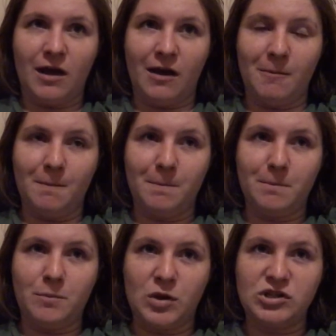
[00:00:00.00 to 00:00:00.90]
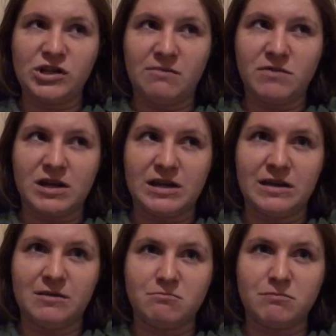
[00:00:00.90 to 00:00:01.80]
Um, but
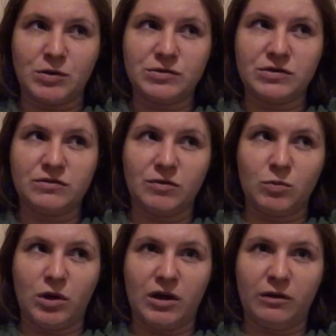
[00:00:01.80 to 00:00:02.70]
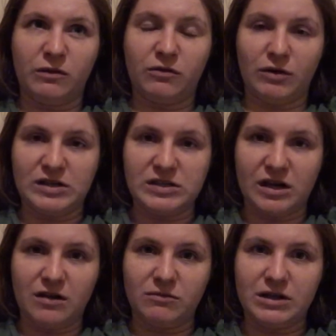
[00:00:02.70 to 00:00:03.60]
generally, most of them were three
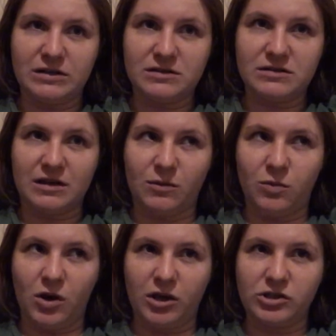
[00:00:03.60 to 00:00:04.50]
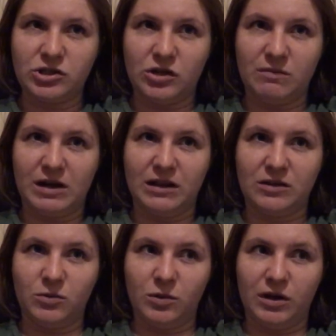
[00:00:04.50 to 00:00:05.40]
star reads. There weren't too many
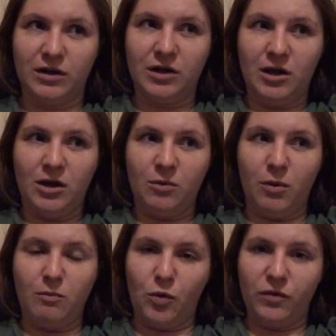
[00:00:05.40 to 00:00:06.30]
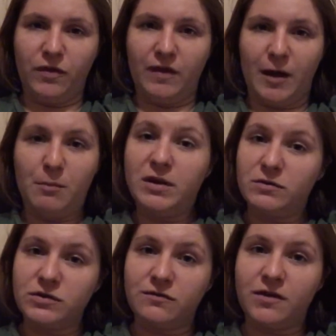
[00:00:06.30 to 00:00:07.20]
that were were more than that. But it
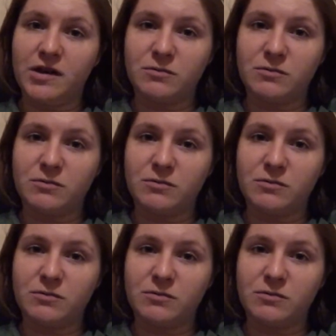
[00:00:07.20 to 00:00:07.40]
was good fun.